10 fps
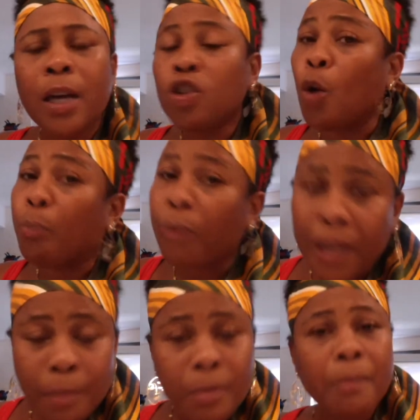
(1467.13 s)
don't
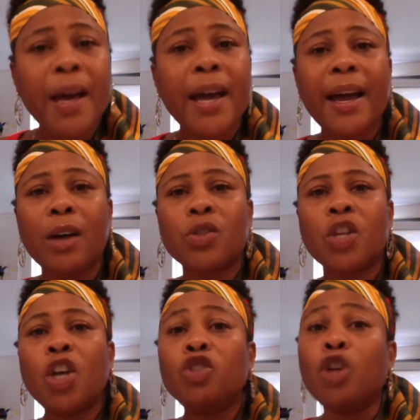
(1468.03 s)
bring them in my house.
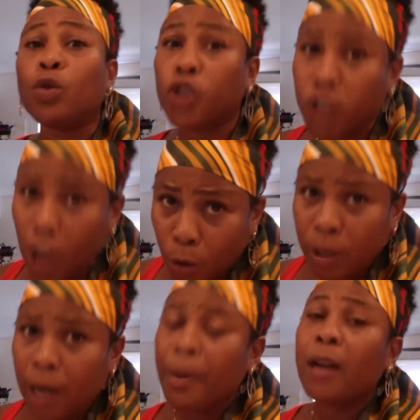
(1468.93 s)
Don't show
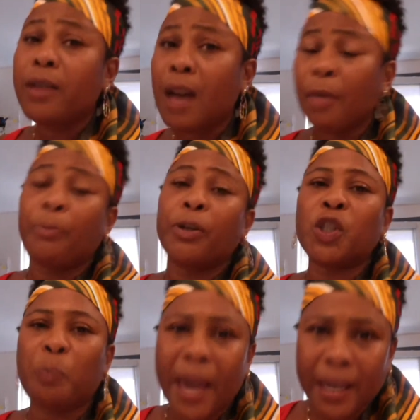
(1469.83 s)
them another
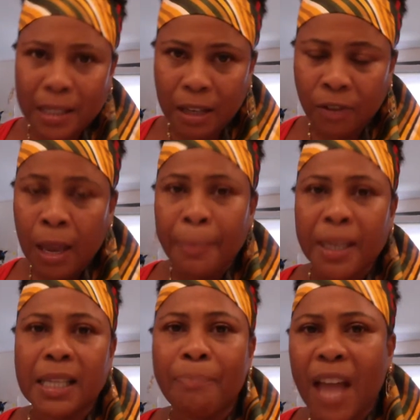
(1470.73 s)
perspective,
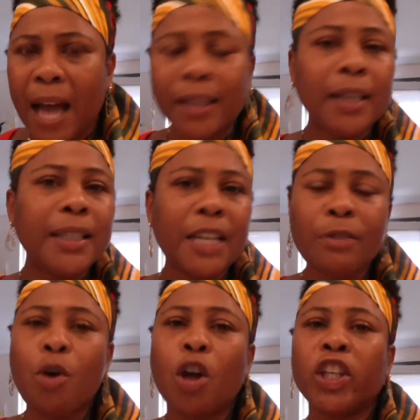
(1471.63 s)
because I'm not going to give
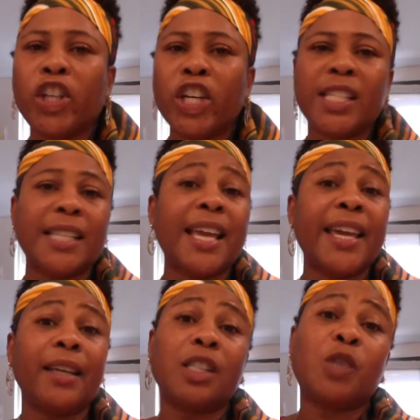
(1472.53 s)
them all the goods that
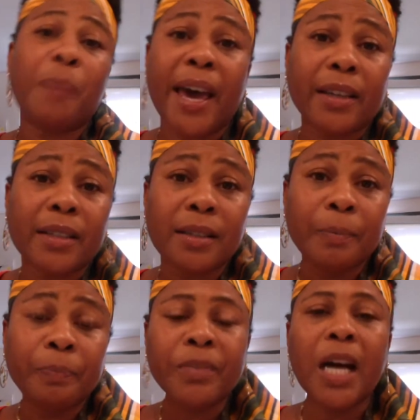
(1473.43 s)
they expect.
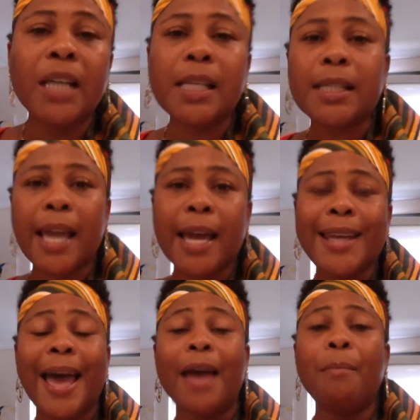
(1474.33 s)
Understand
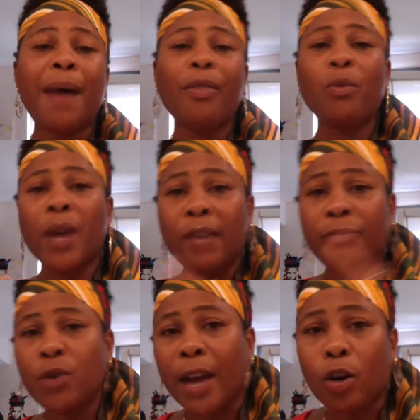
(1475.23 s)
that. And by the way, if
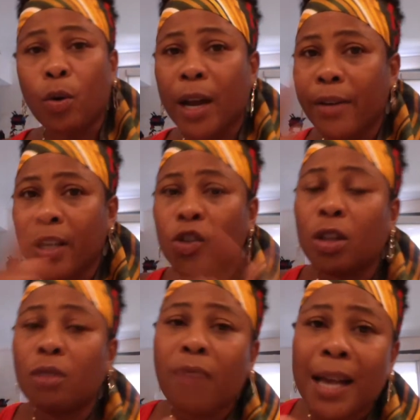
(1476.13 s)
you got Aquarius
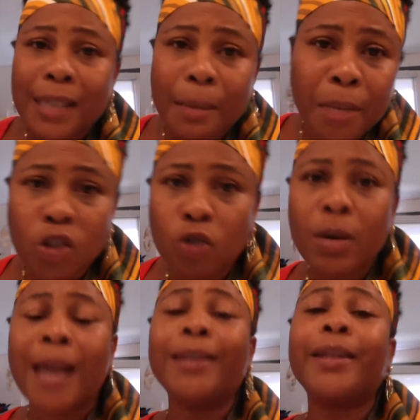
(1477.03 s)
on the rise, that means you
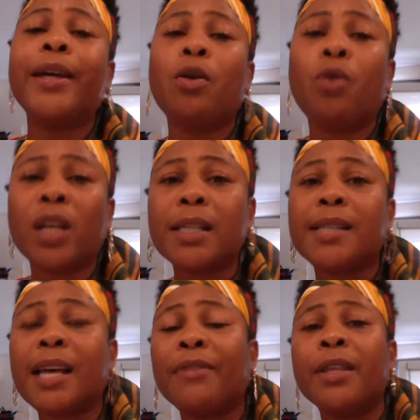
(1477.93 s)
got Leo on the
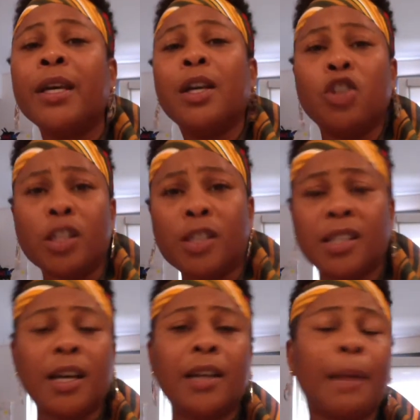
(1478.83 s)
7th.
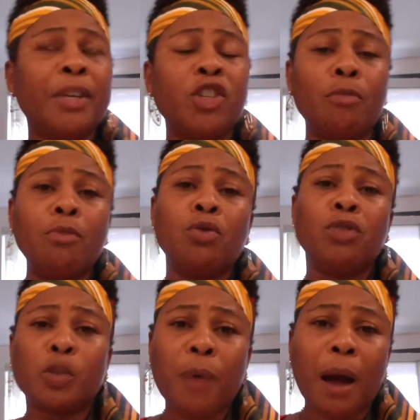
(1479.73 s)
Your moon
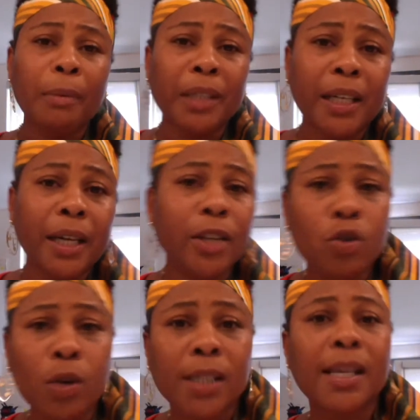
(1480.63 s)
is probably in
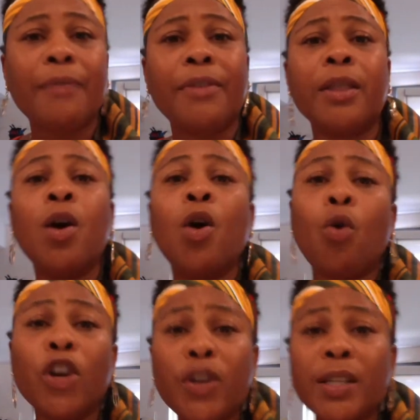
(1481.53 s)
your 7th
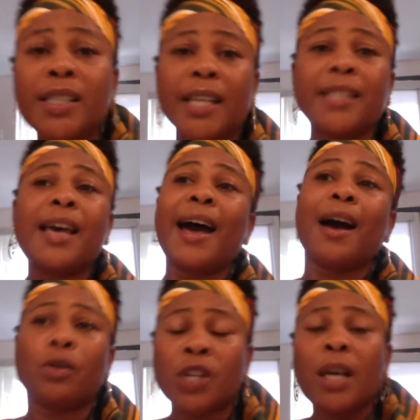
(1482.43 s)
or your 6th
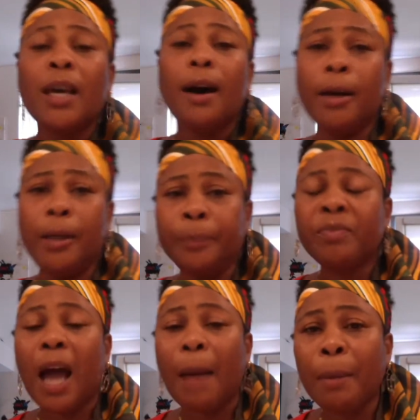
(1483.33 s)
house. I'm
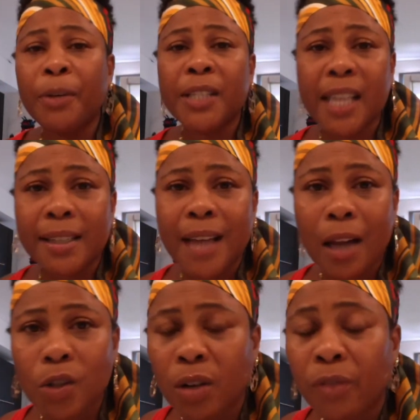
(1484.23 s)
going to put
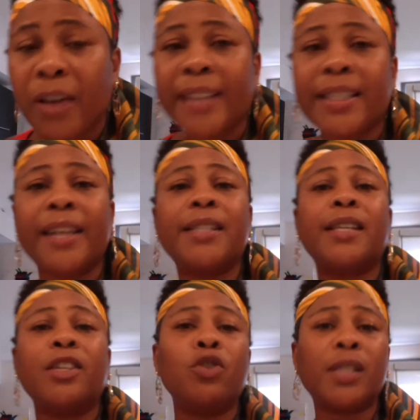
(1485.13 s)
$10 on the fact that it's
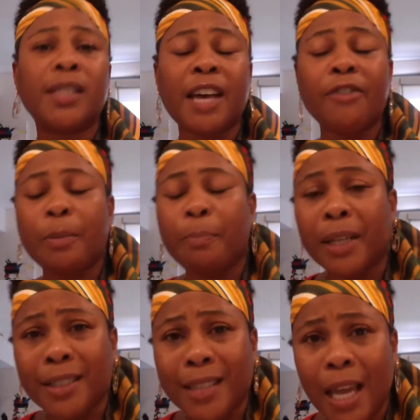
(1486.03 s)
in your 7th,
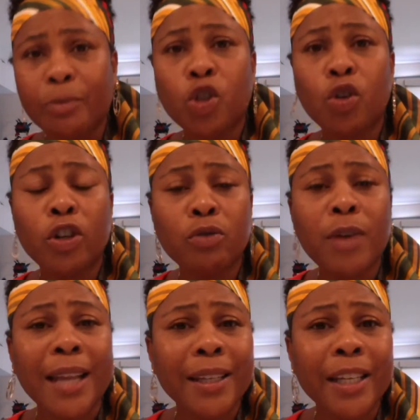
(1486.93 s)
but damn sure you
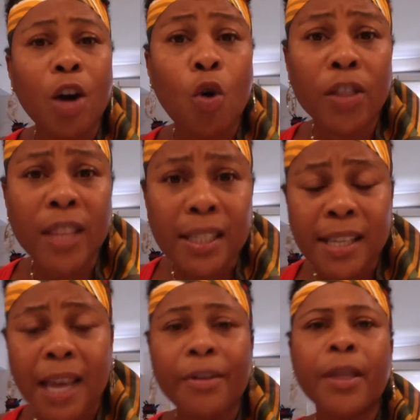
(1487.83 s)
got Leo on the
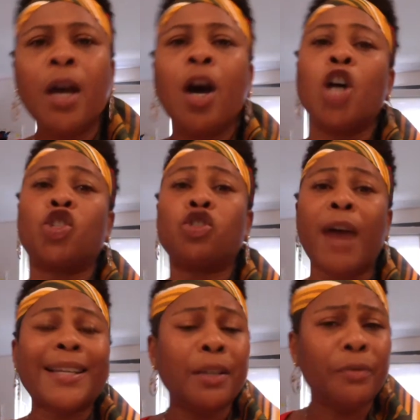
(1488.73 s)
7th,
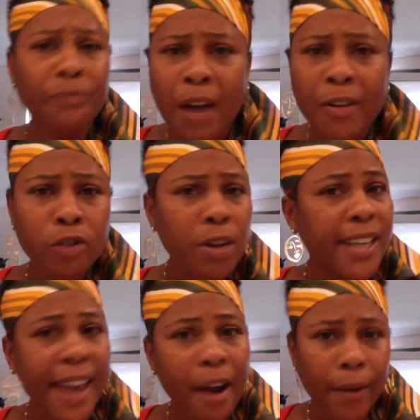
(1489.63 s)
attracting very
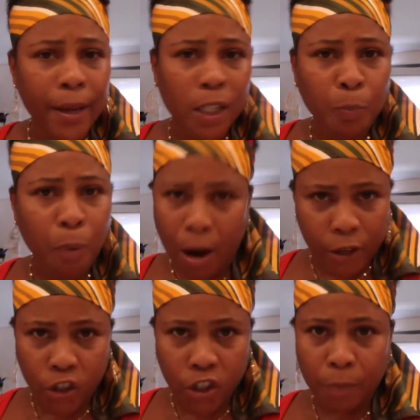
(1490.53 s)
gregarious
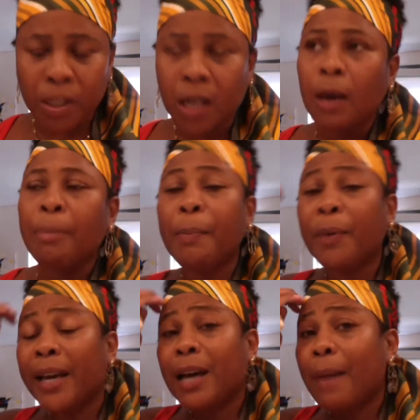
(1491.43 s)
partnerships. People
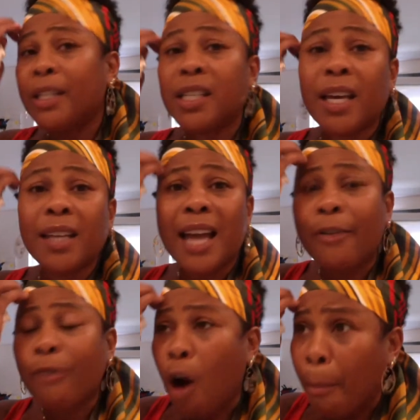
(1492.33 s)
that come into your
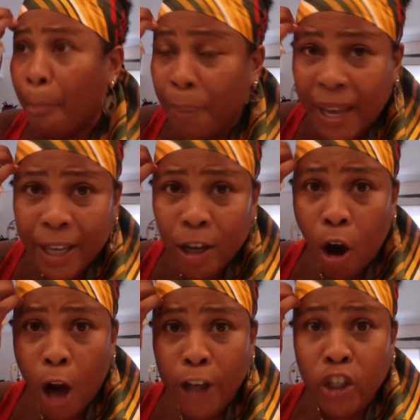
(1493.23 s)
life are big,
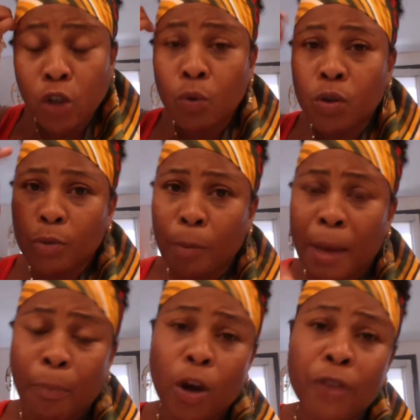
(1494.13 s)
are huge. I'm talking
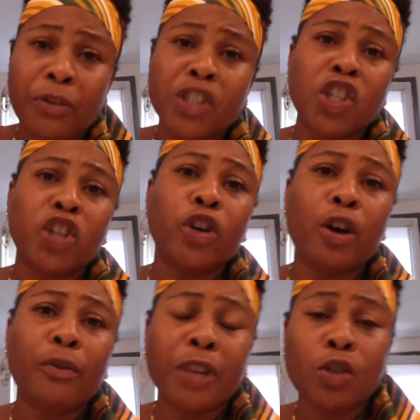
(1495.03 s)
about boyfriends and
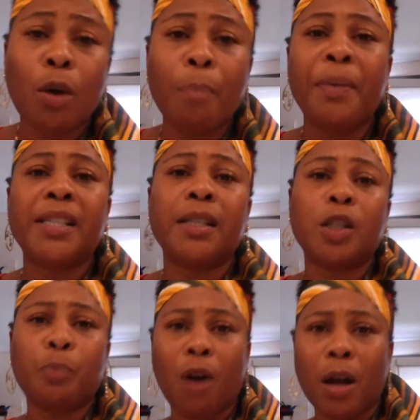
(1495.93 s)
girlfriends or
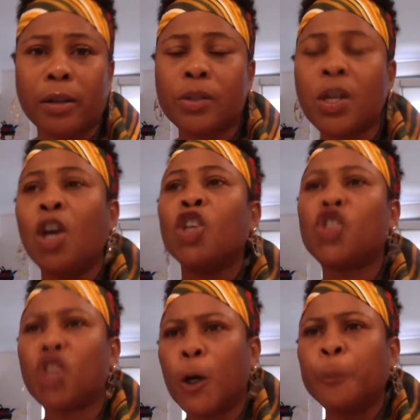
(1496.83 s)
business partners.
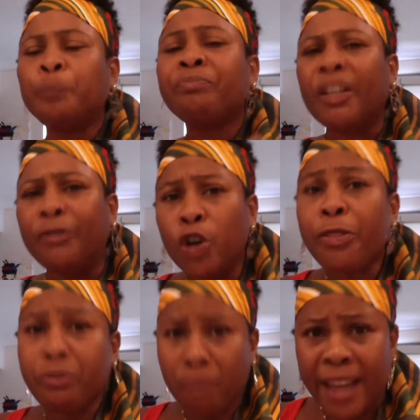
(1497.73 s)
So if
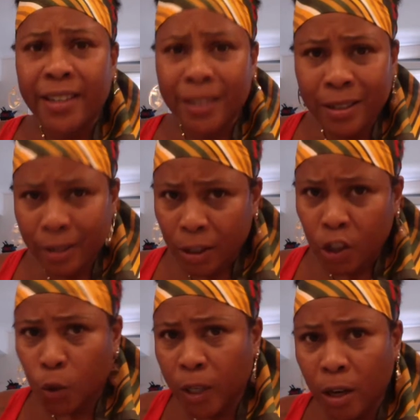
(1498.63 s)
you're threatened,
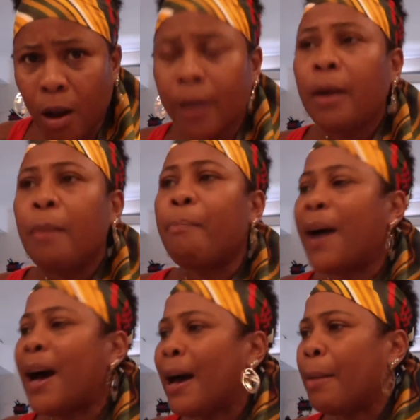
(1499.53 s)
sweetheart,
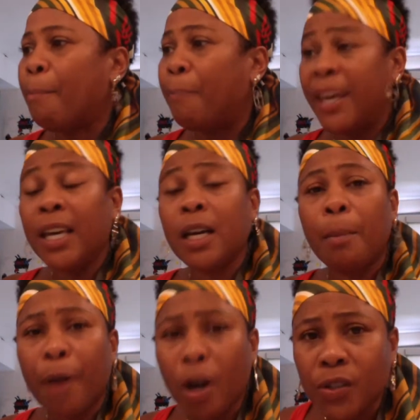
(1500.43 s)
by big
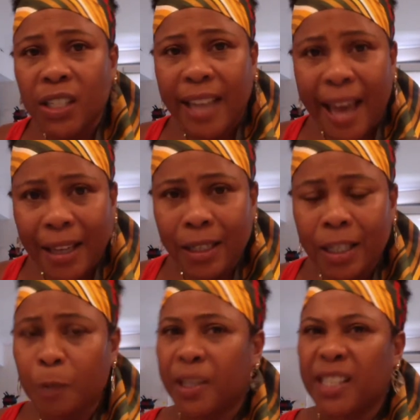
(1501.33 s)

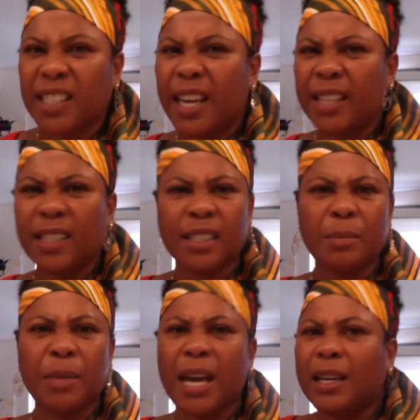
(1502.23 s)
personalities, because the Cancer
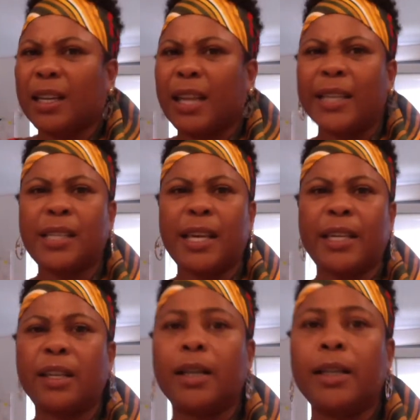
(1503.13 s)
some kind can like take it or